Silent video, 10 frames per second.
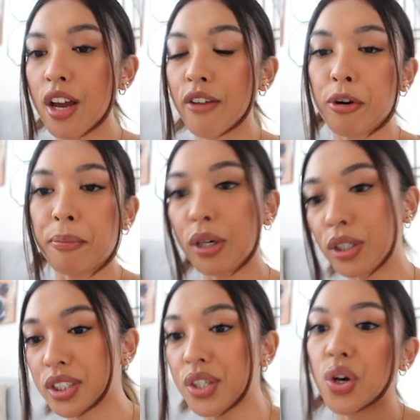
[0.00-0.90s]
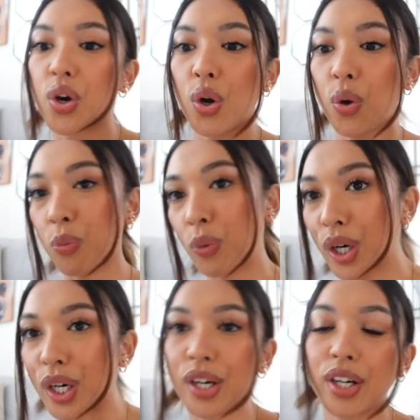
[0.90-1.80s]
for personal,
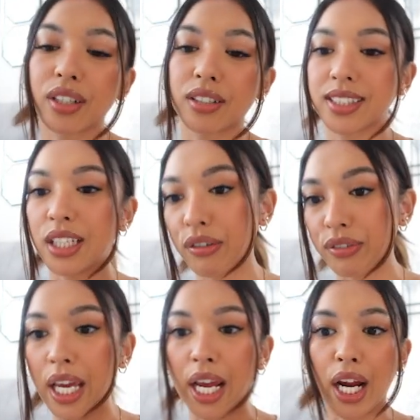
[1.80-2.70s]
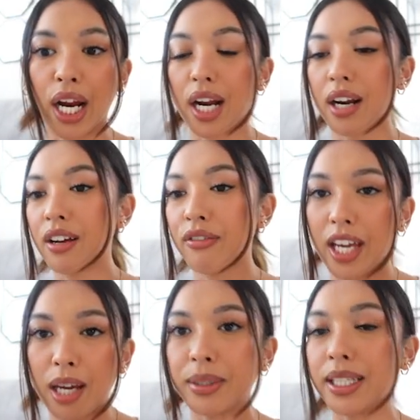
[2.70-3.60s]
work, self-care,
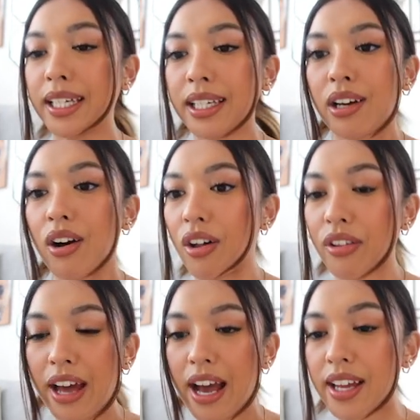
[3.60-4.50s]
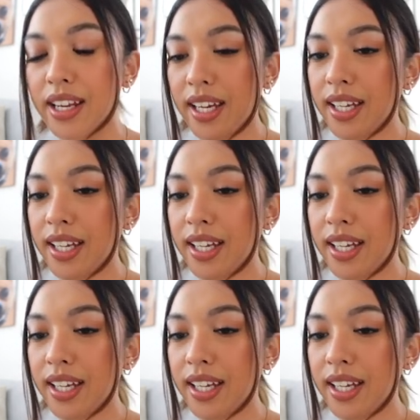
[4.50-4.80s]
family, all that.